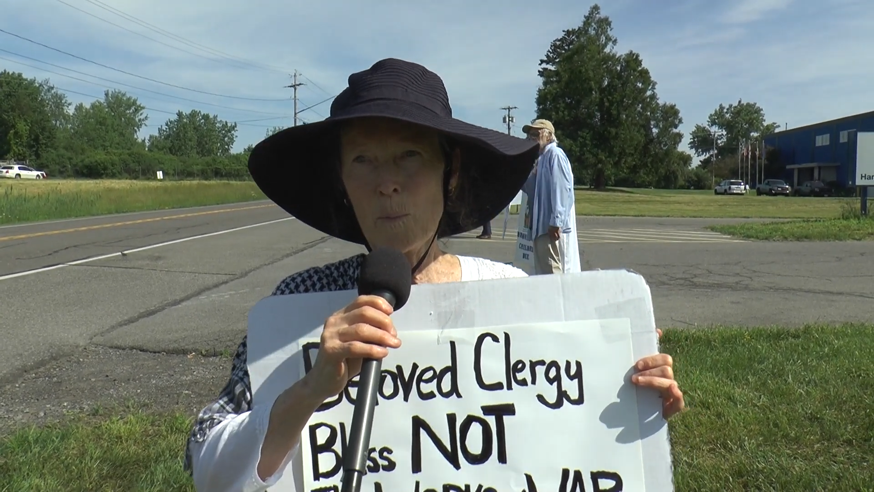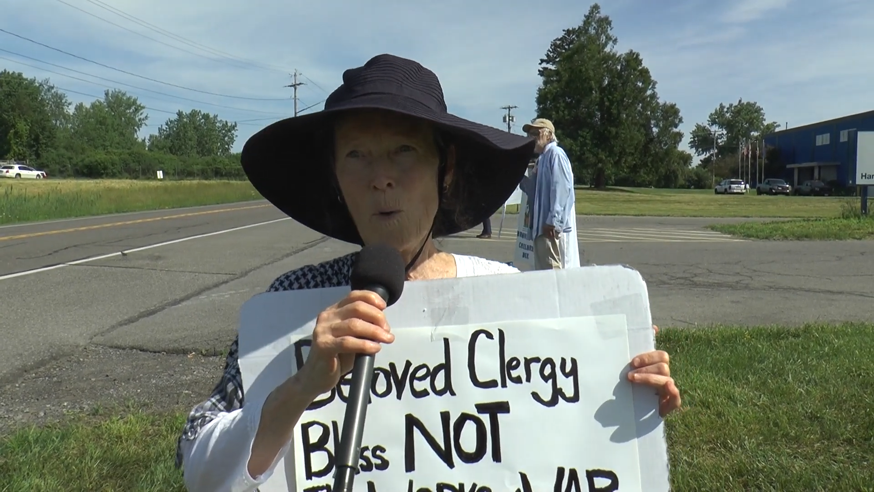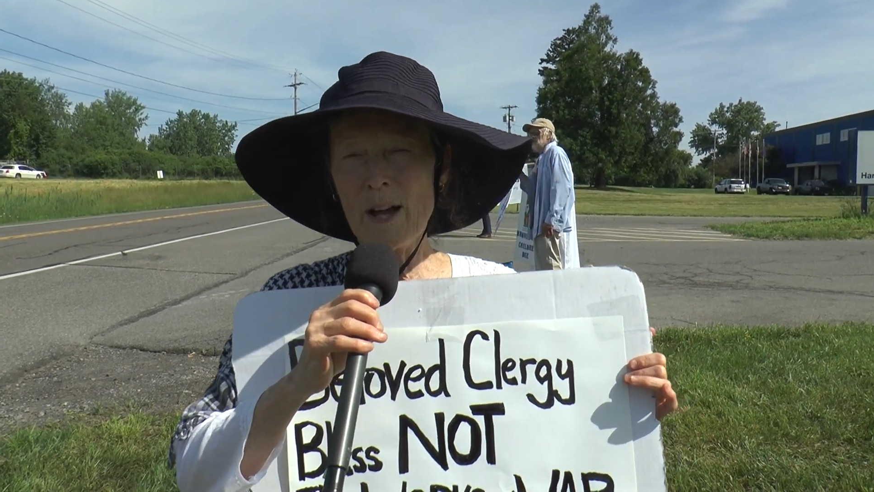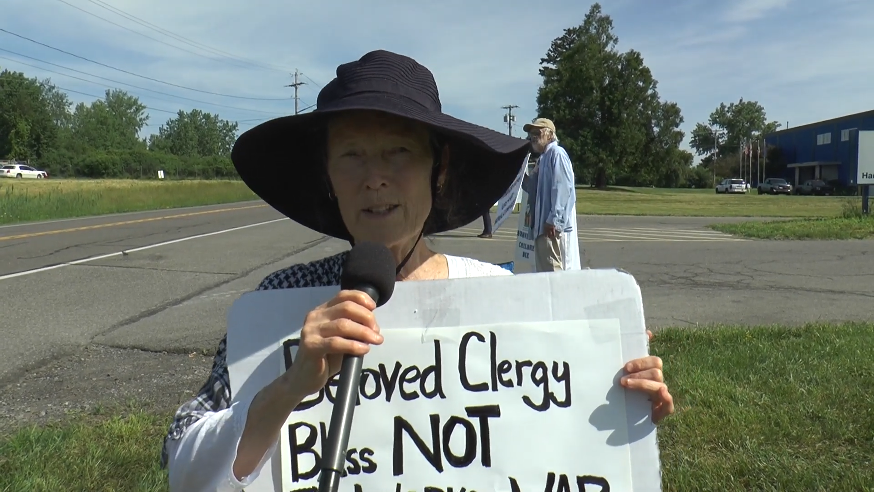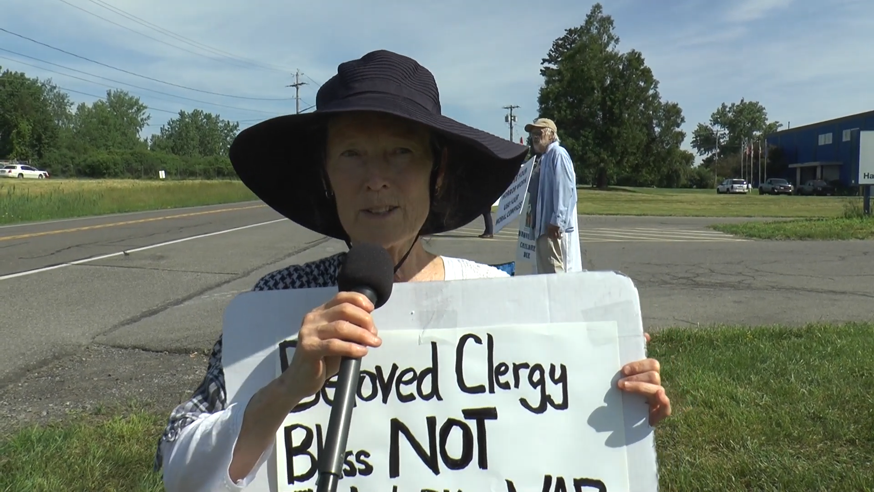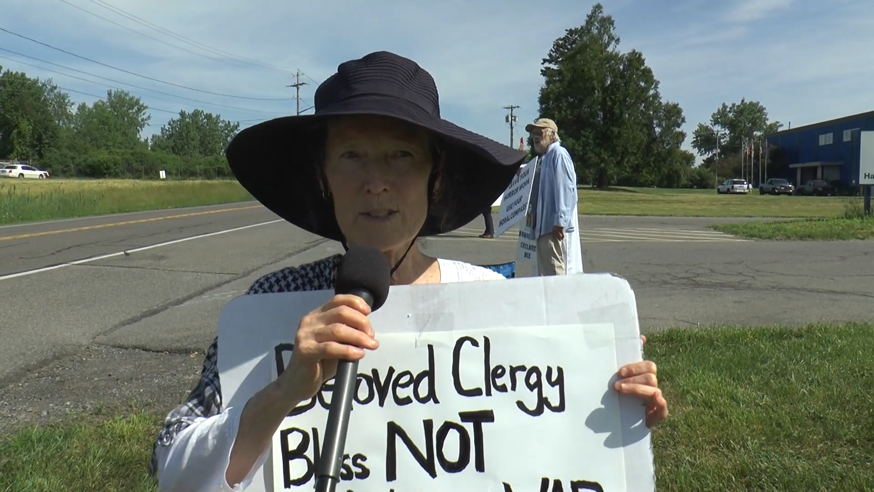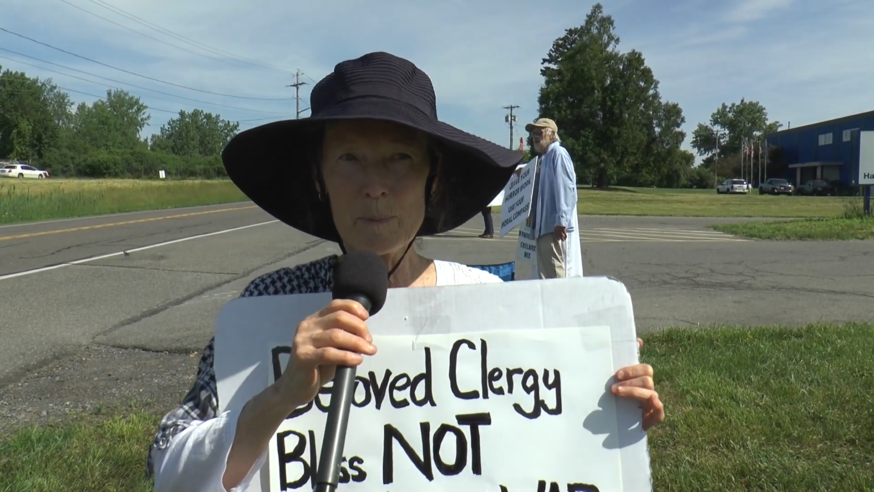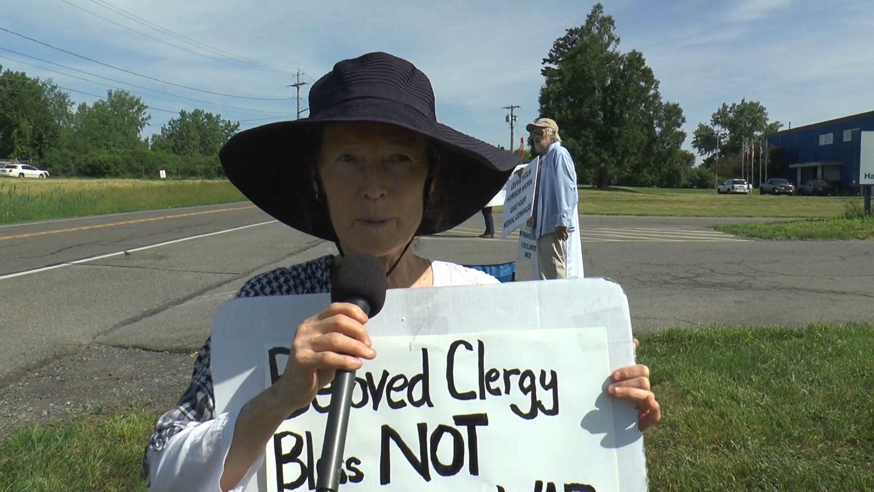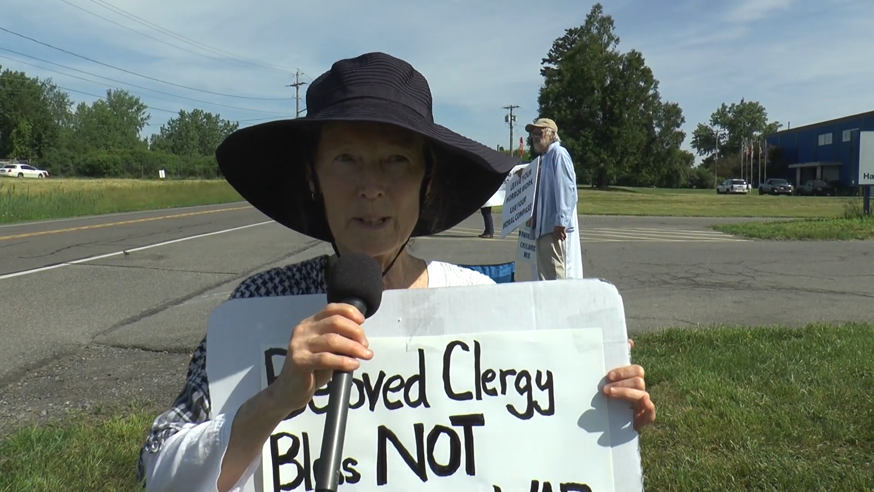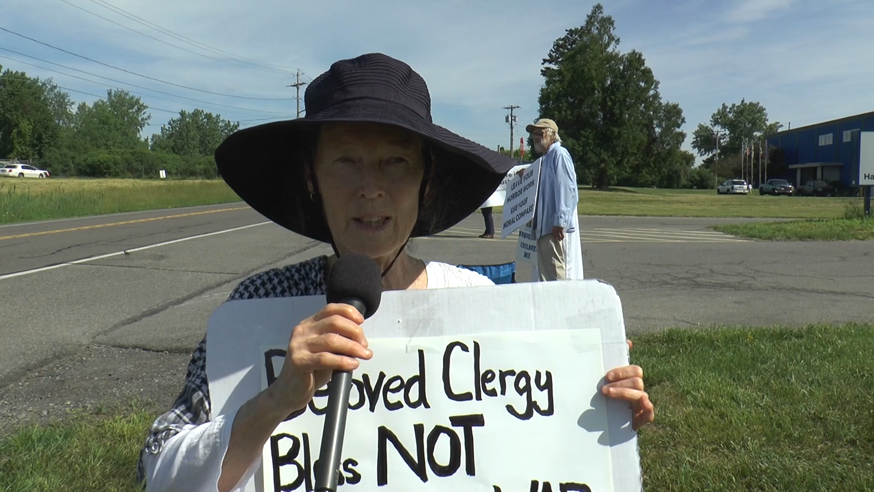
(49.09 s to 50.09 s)
wanting
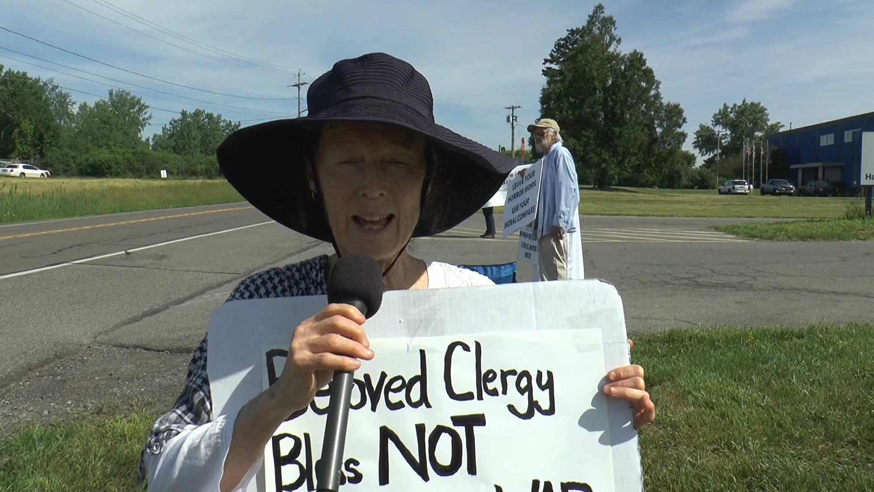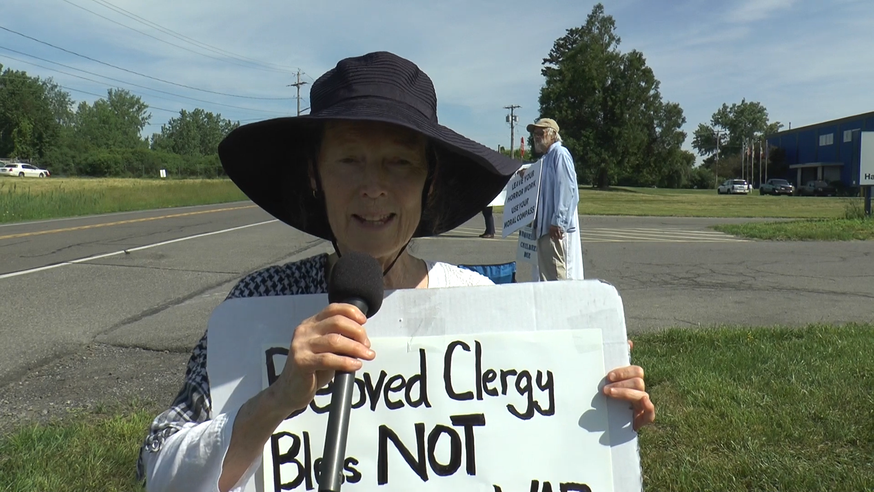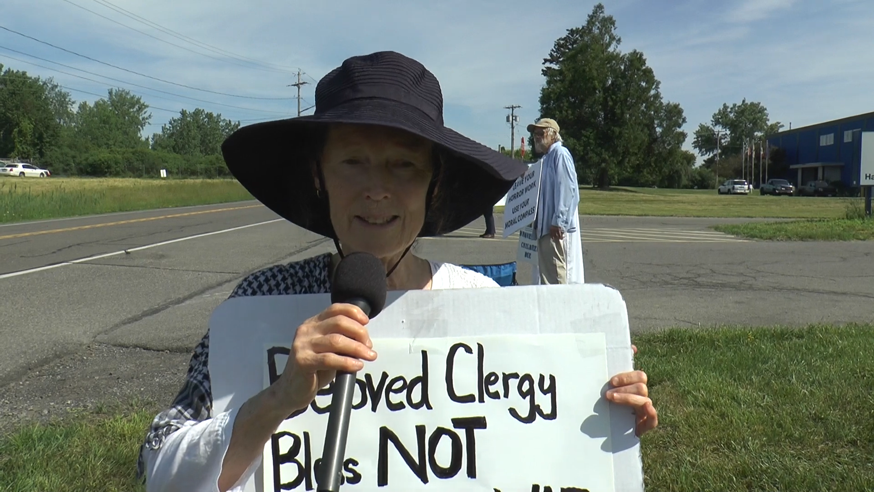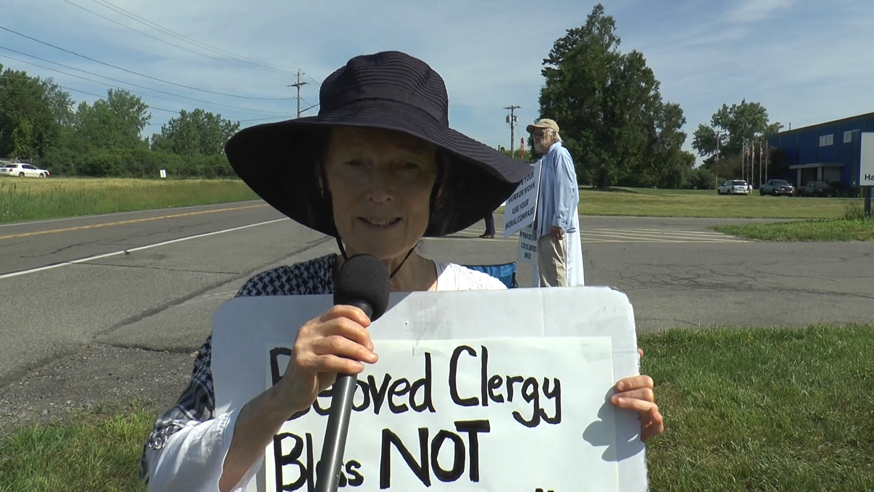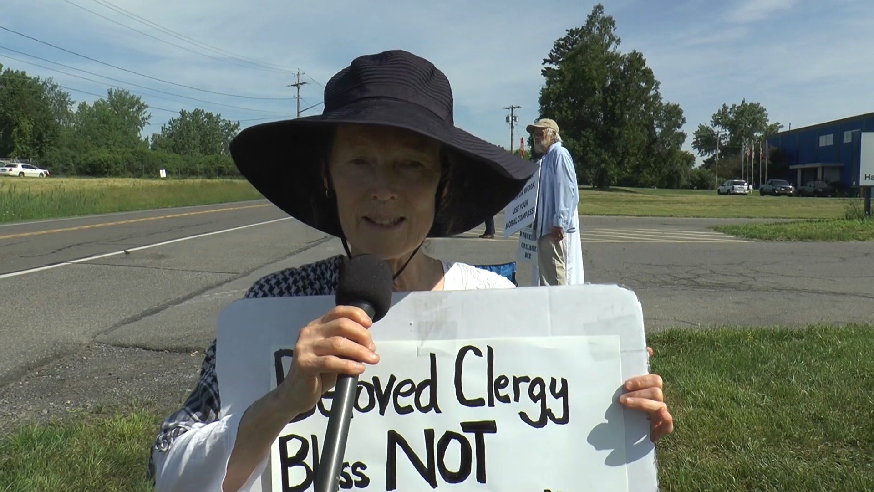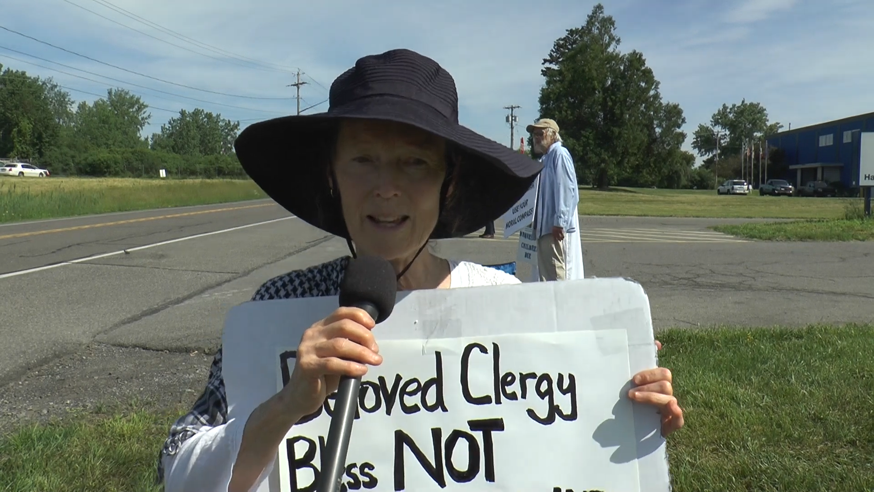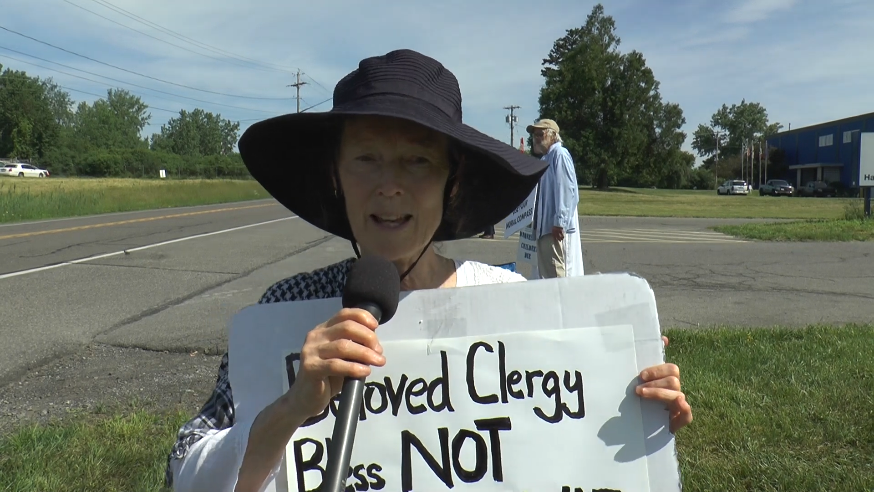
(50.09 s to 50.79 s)
to be liked